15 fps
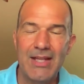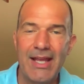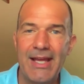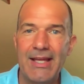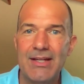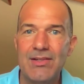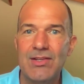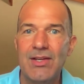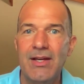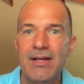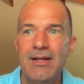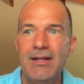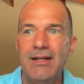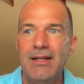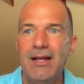And
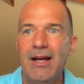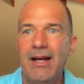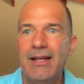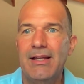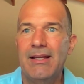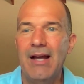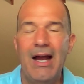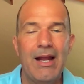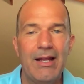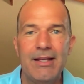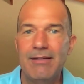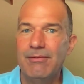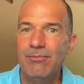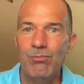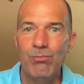
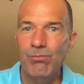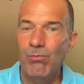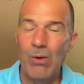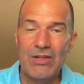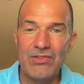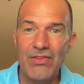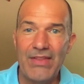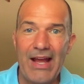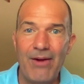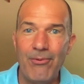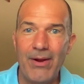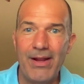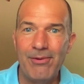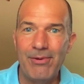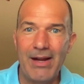I wasn't that
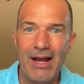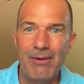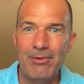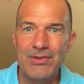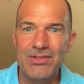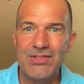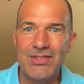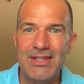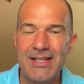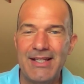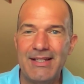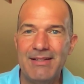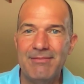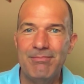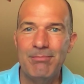way when I was in
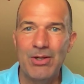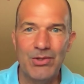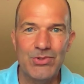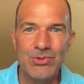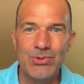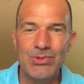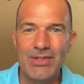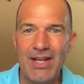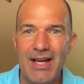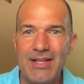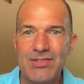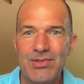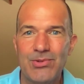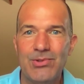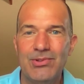middle school and high
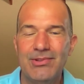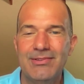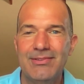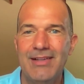school.